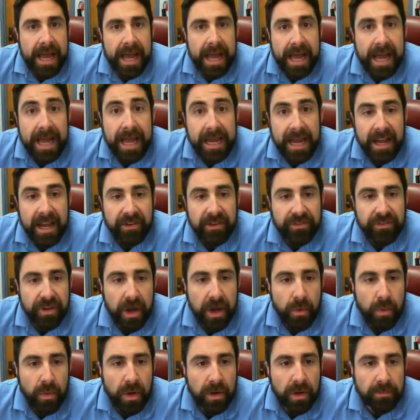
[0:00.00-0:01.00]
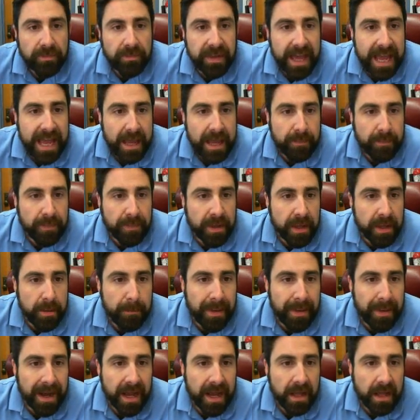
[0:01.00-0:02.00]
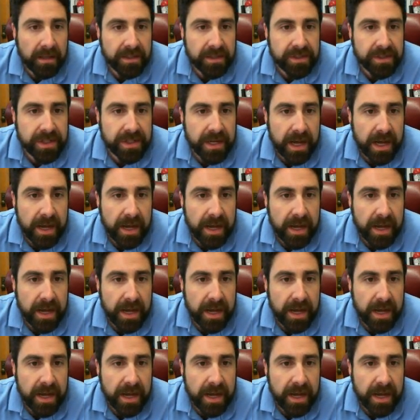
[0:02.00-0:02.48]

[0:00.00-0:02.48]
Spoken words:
Hey guys, welcome to AP Biology.